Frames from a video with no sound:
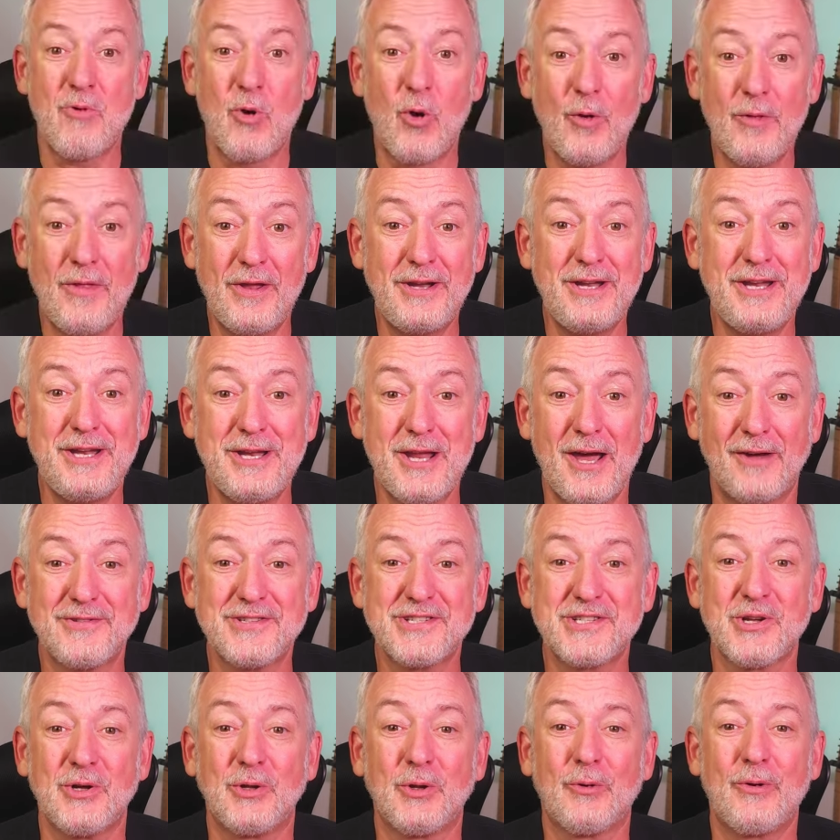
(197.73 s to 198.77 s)
more than enough
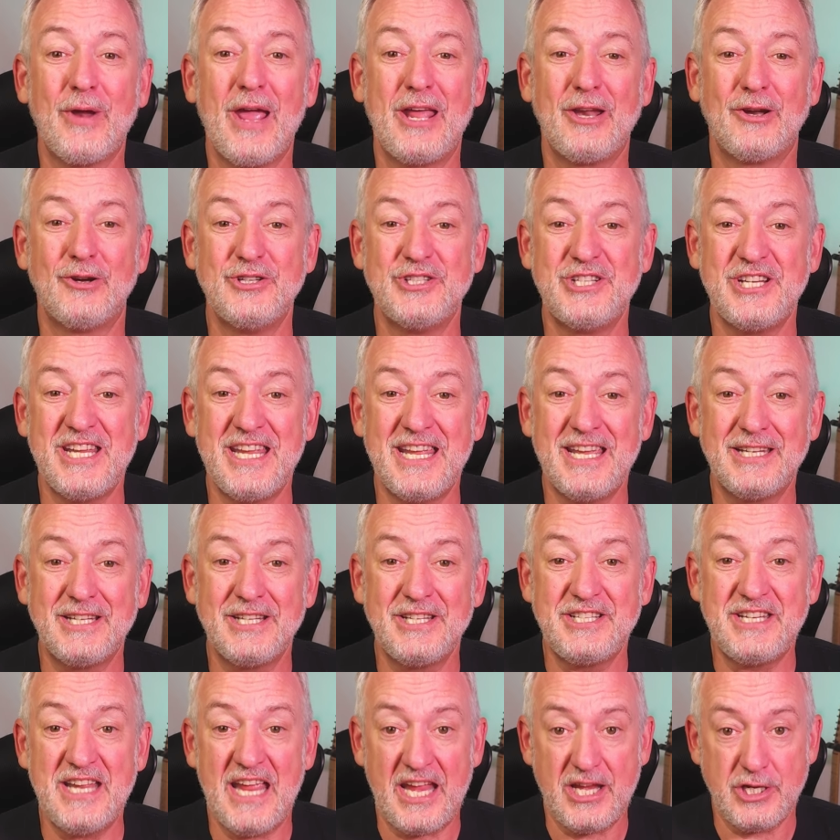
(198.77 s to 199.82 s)
solar energy in
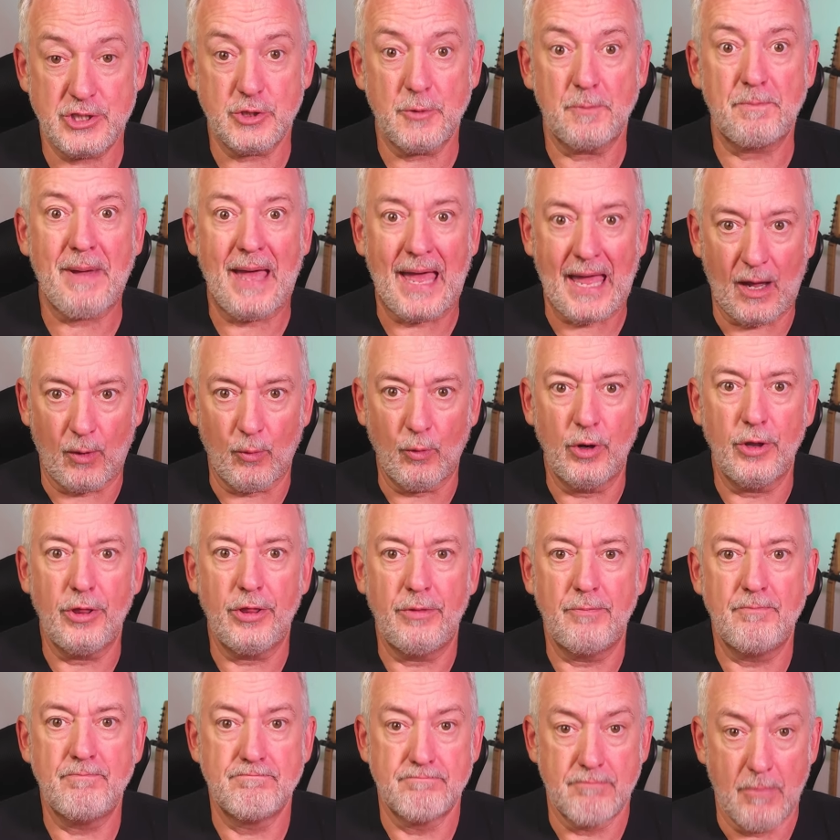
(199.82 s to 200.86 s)
a day to power
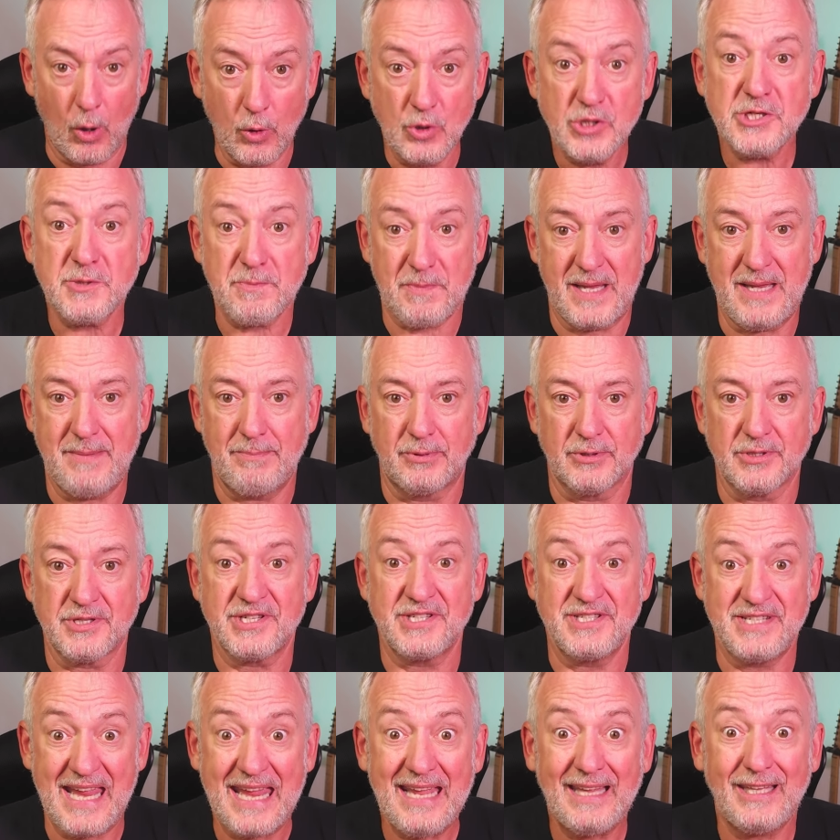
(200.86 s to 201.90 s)
most people's
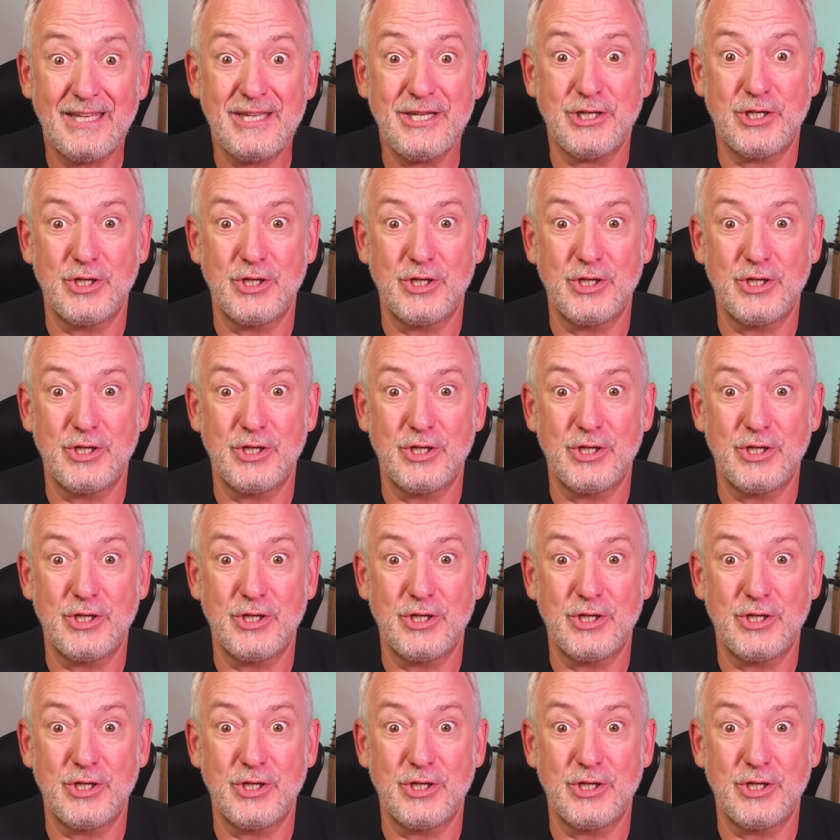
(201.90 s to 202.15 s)
daily